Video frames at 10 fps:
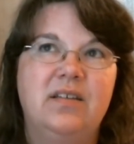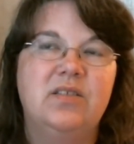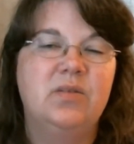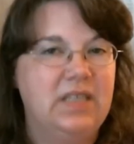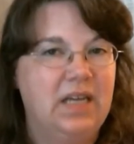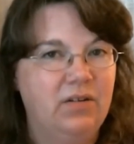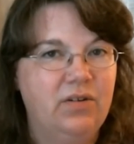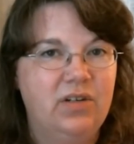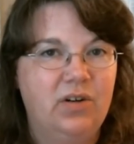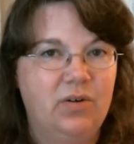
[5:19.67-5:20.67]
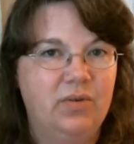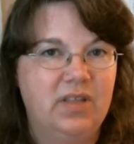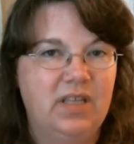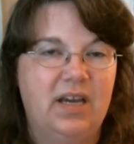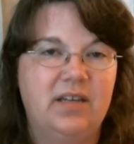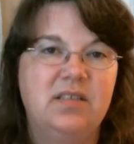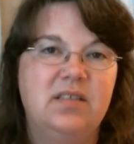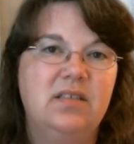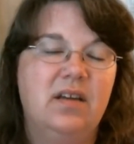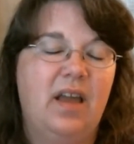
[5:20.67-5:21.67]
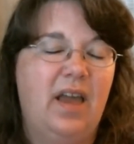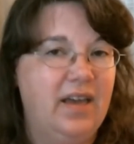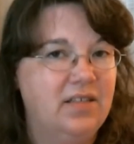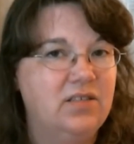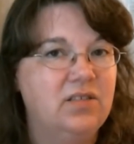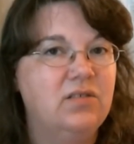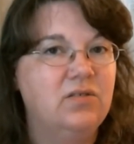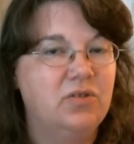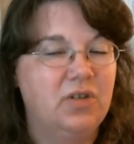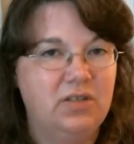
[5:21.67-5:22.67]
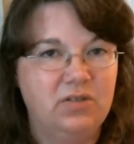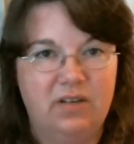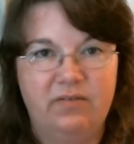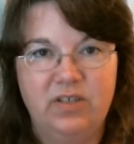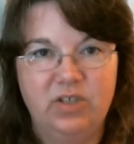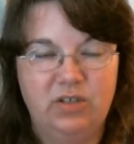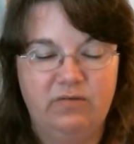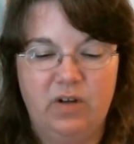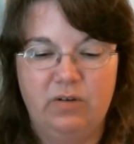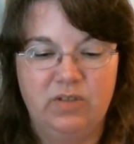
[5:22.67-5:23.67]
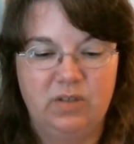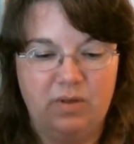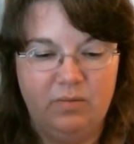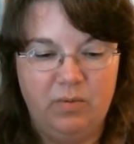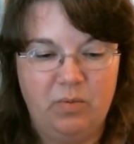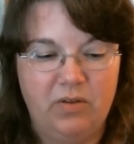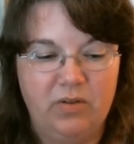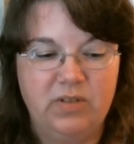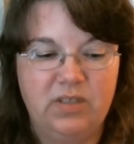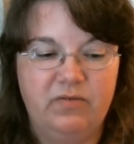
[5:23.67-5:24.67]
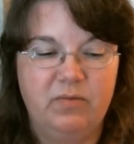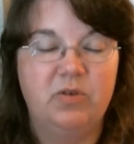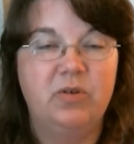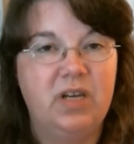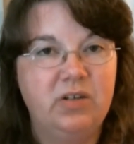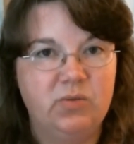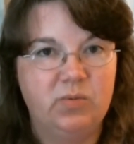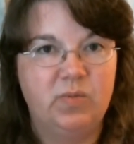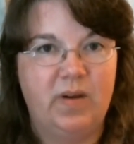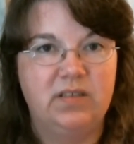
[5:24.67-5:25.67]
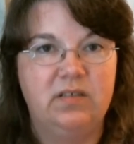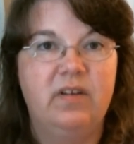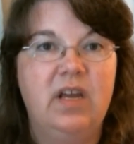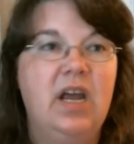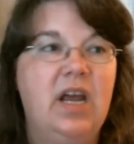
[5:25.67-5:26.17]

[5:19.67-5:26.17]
So we downloaded her with yes and creator's definition of no. So we, we brought those in from creator's perspective,